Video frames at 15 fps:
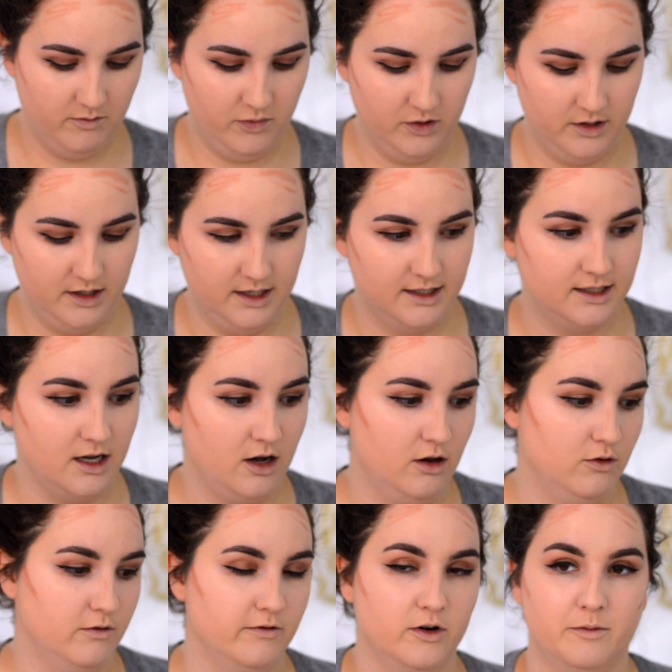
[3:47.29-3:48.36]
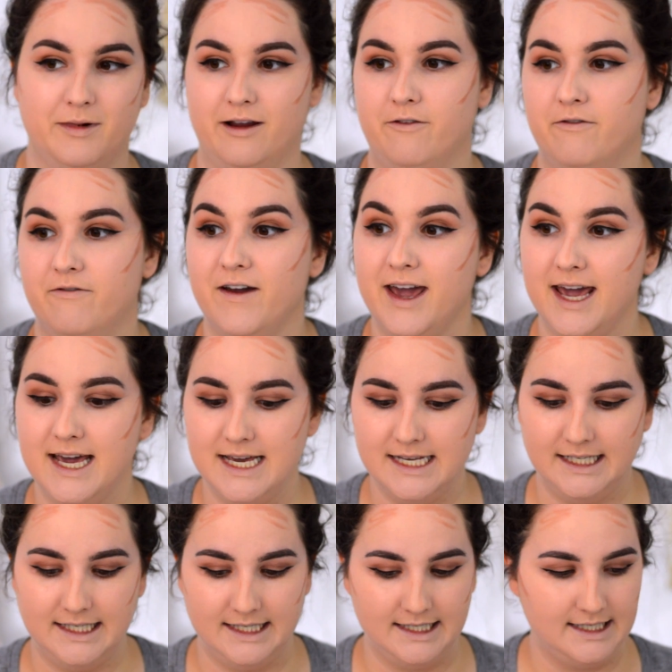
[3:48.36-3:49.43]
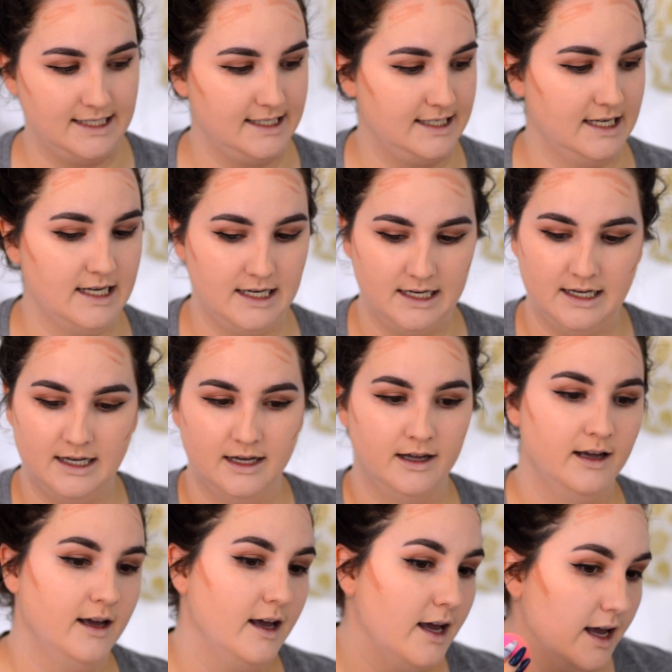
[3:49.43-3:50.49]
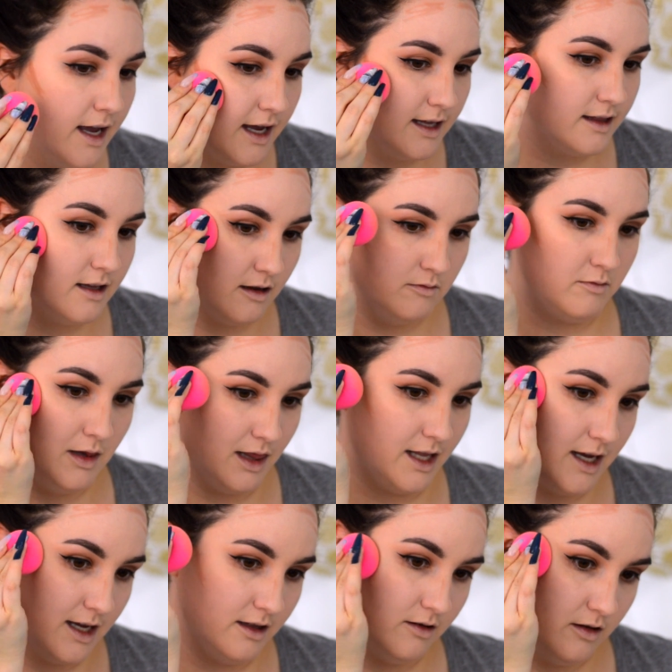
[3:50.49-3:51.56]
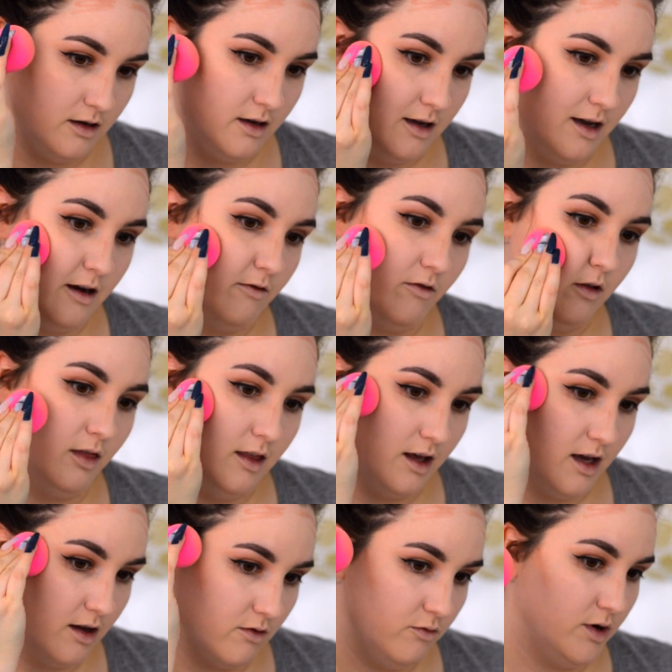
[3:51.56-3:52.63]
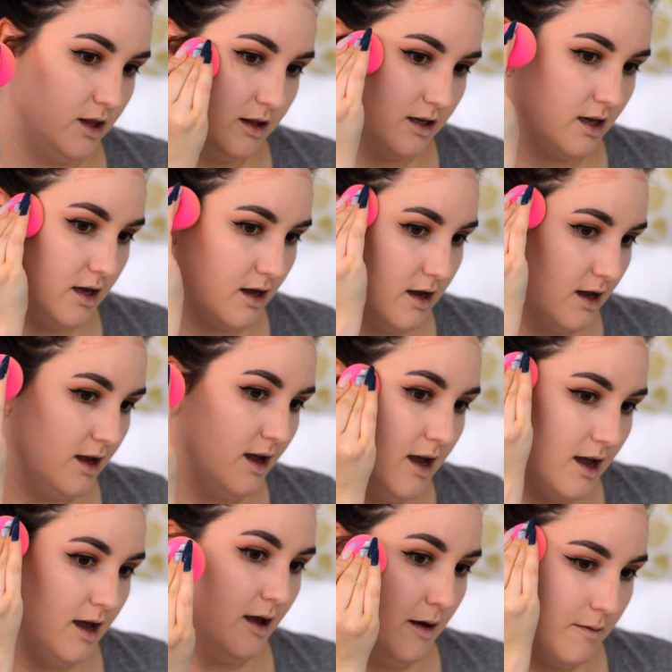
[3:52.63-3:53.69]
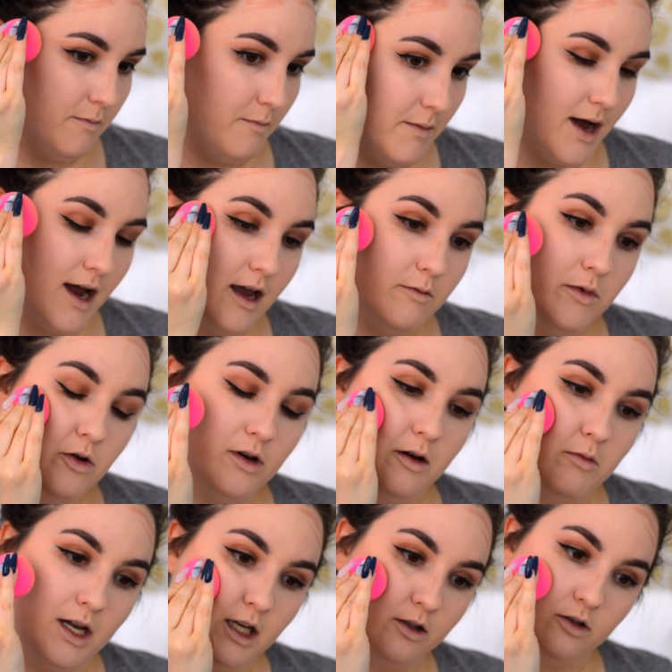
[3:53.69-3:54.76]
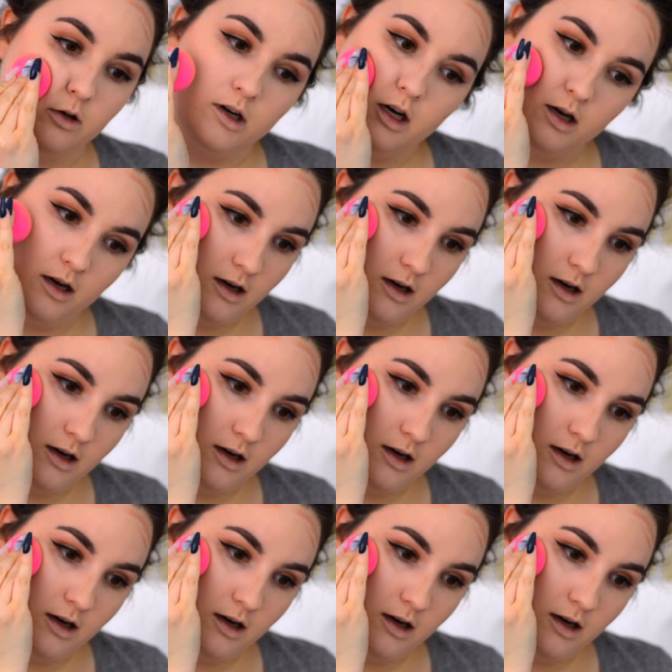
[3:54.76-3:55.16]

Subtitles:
Put this all over my face and blend everything with my beauty blender.